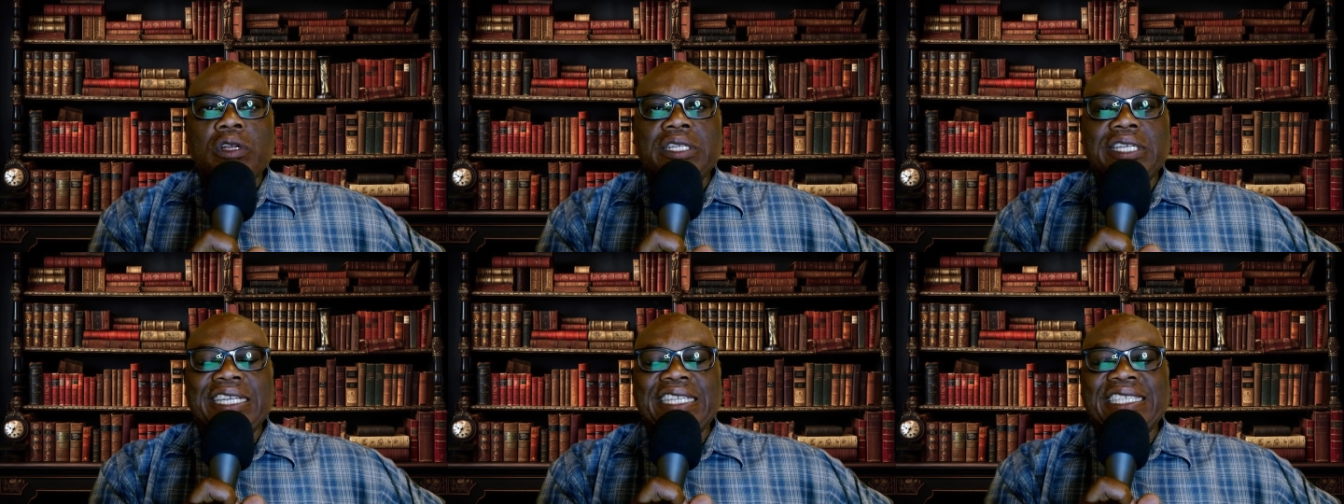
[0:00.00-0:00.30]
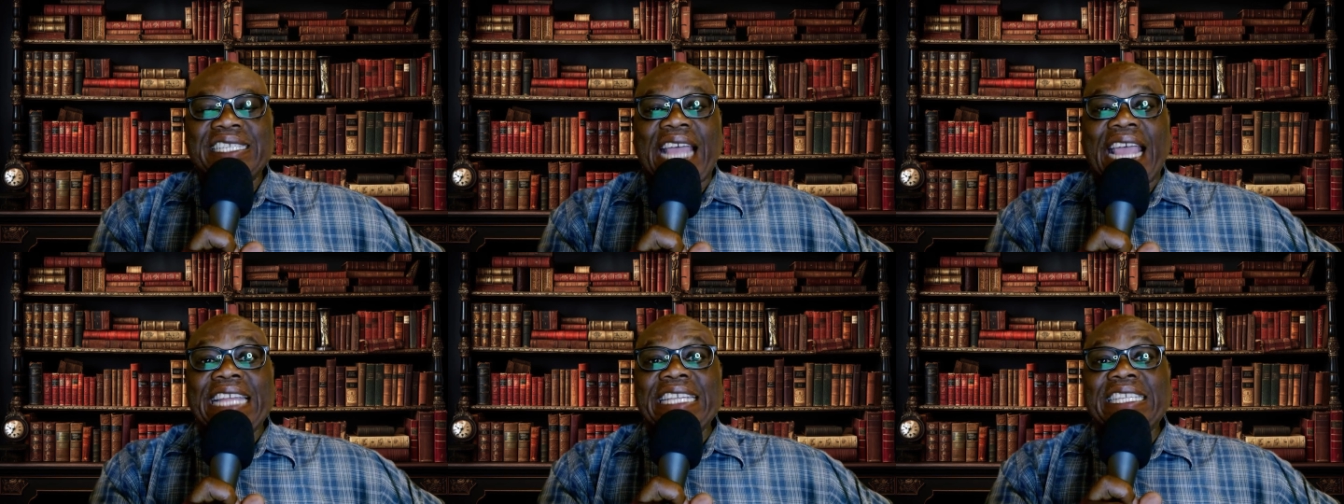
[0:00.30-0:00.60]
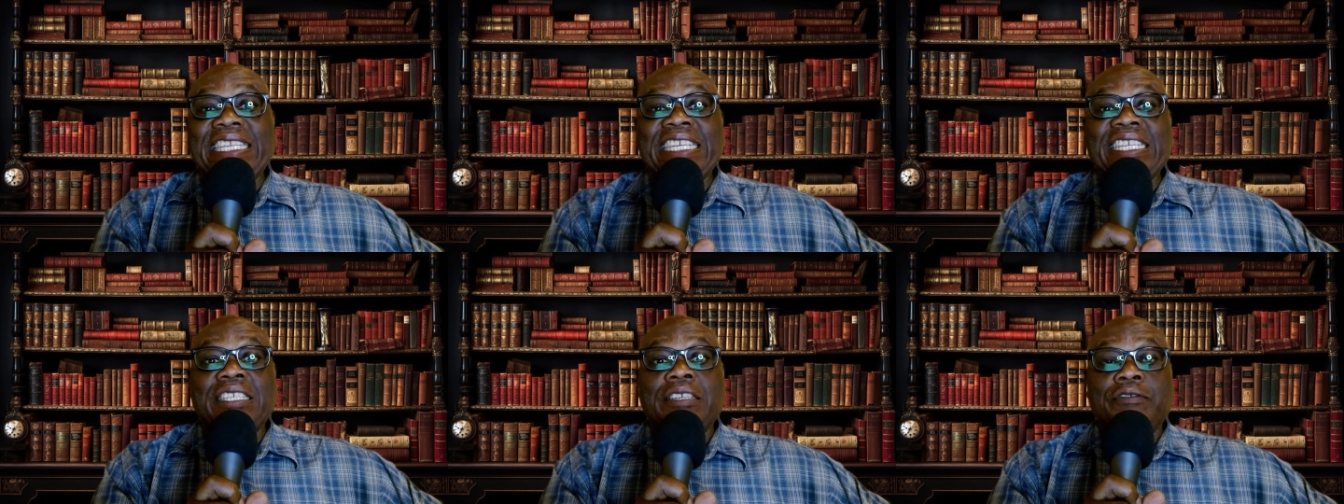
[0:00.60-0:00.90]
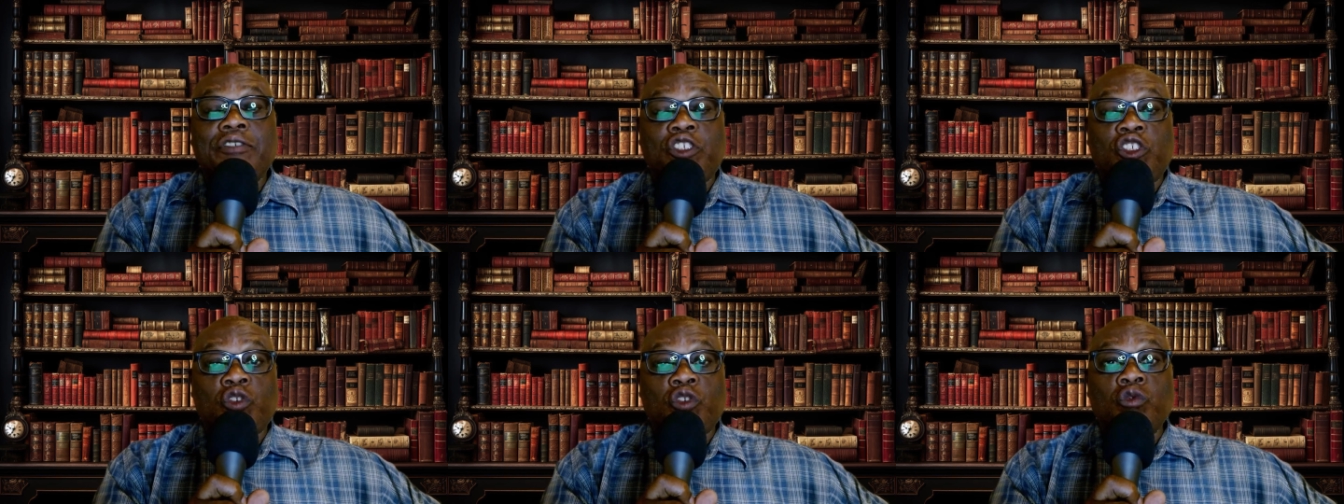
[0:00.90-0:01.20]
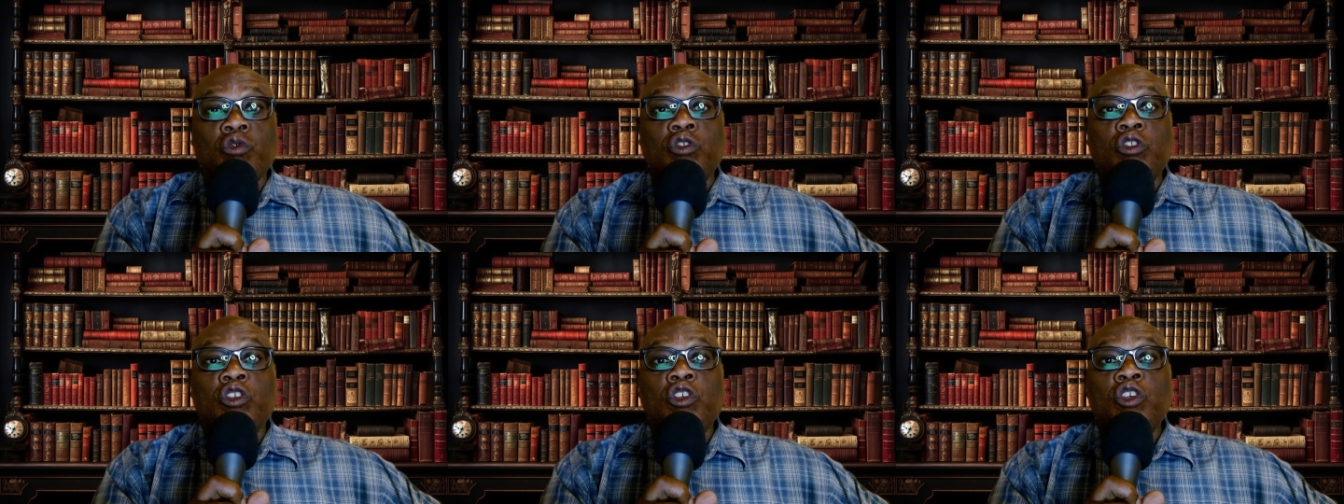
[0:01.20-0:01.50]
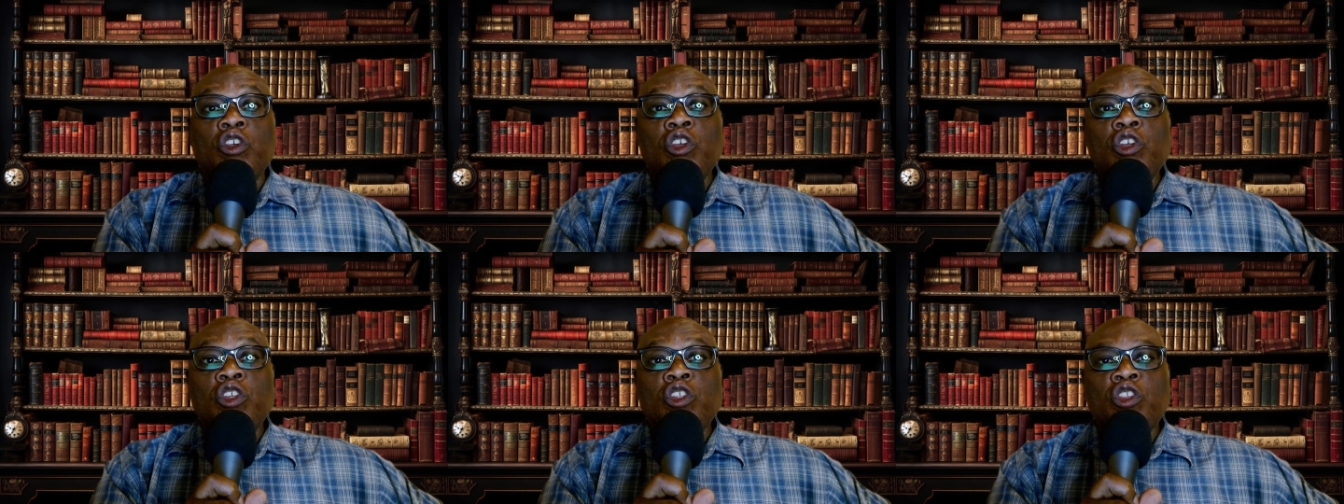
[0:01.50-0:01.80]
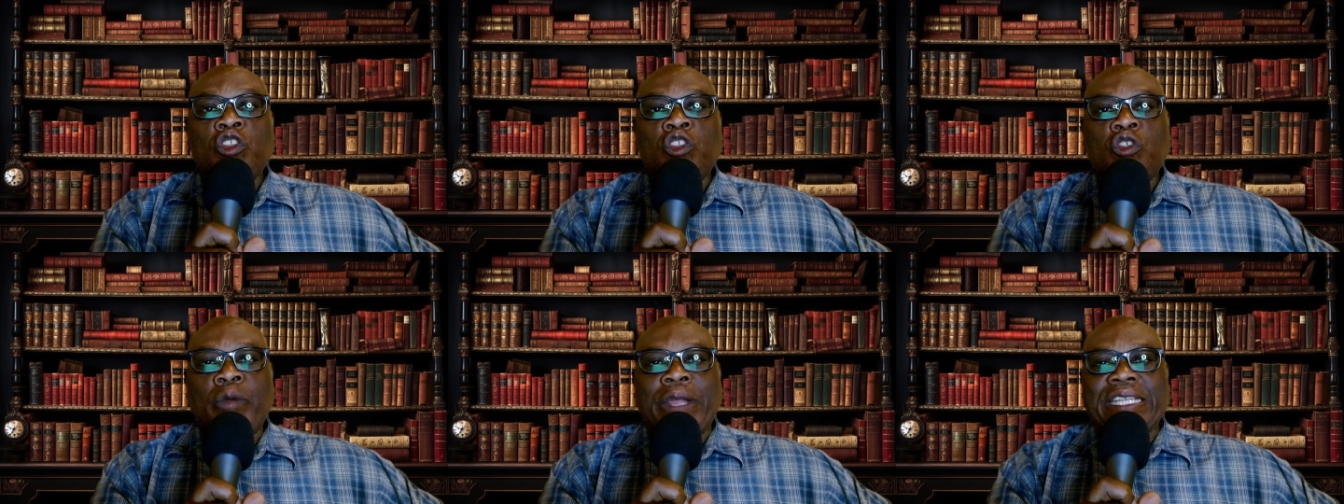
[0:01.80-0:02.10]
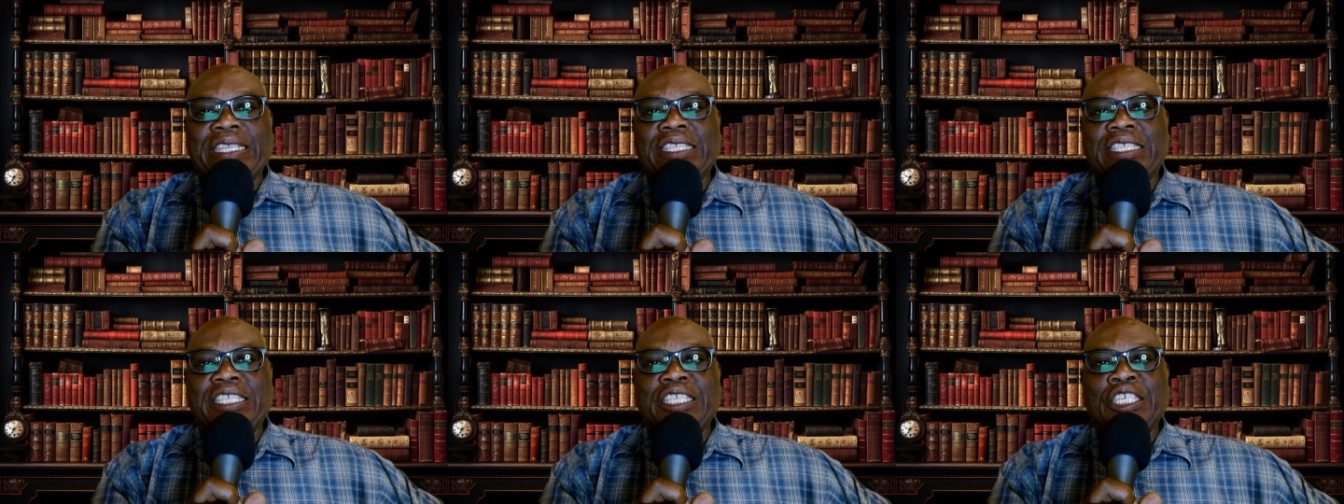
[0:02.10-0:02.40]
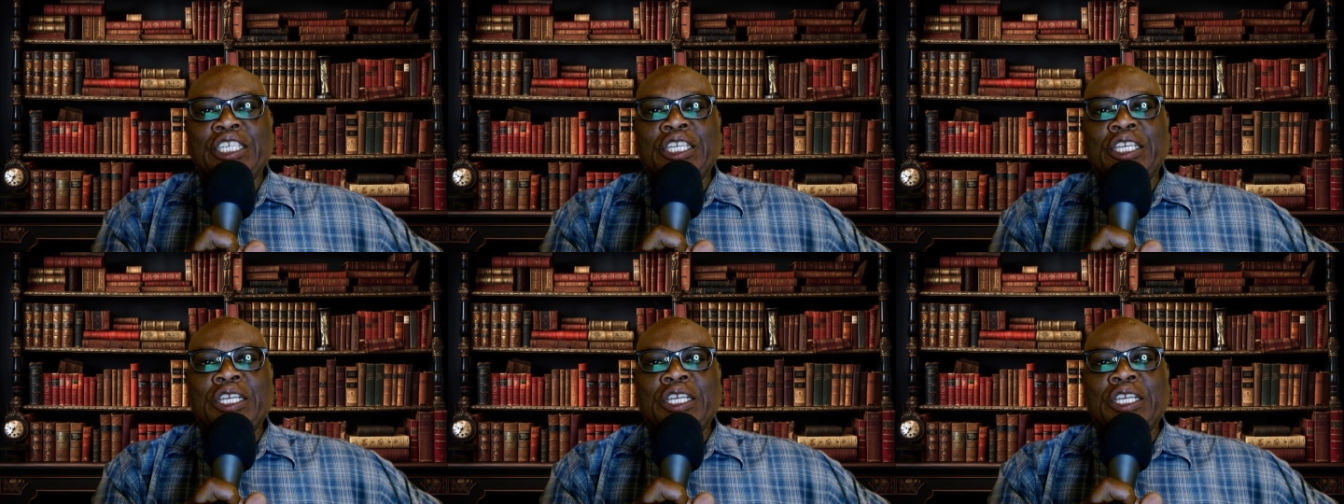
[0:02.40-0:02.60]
the 19th of June, 2024.